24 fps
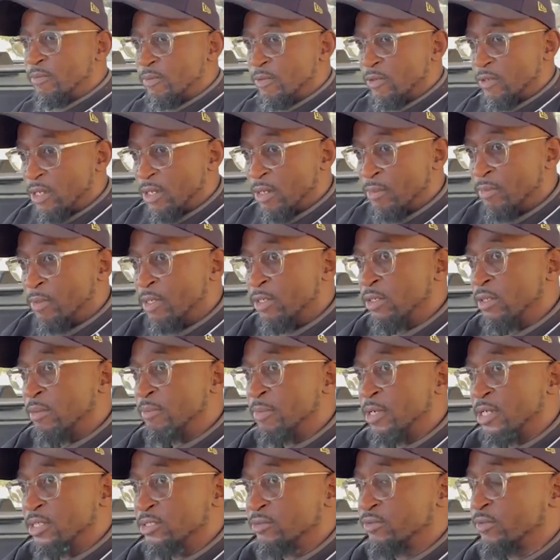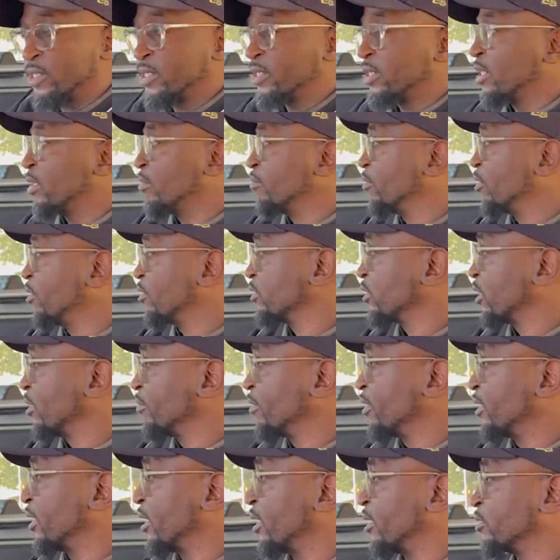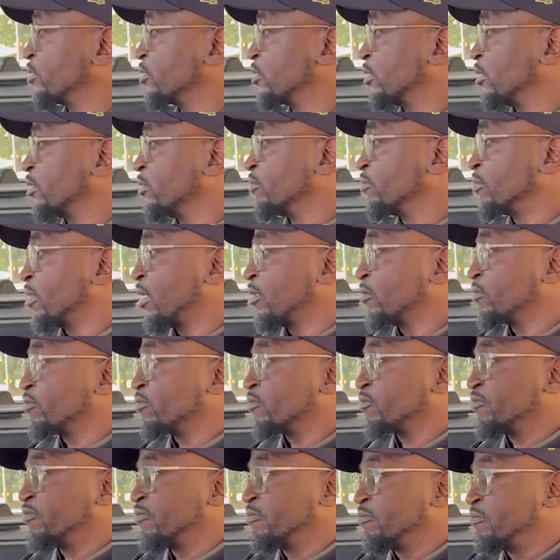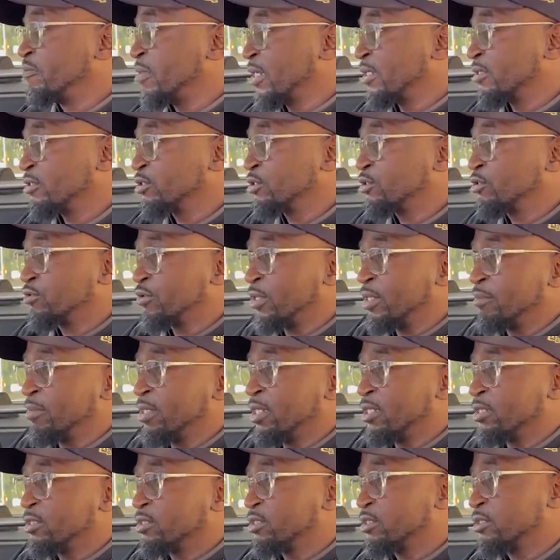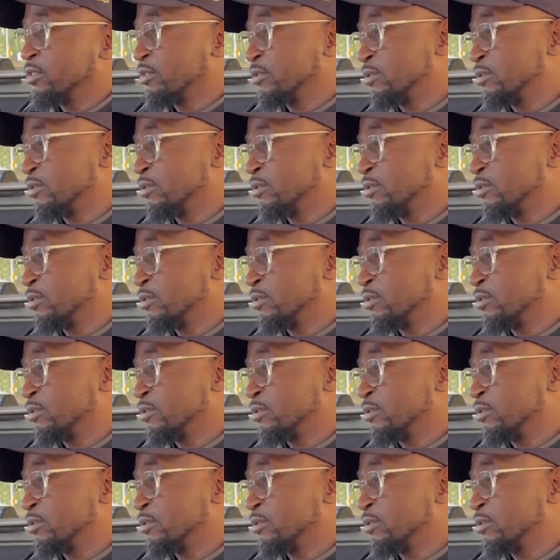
I'm on a bus right now, boss. I'll be there in about, about three minutes.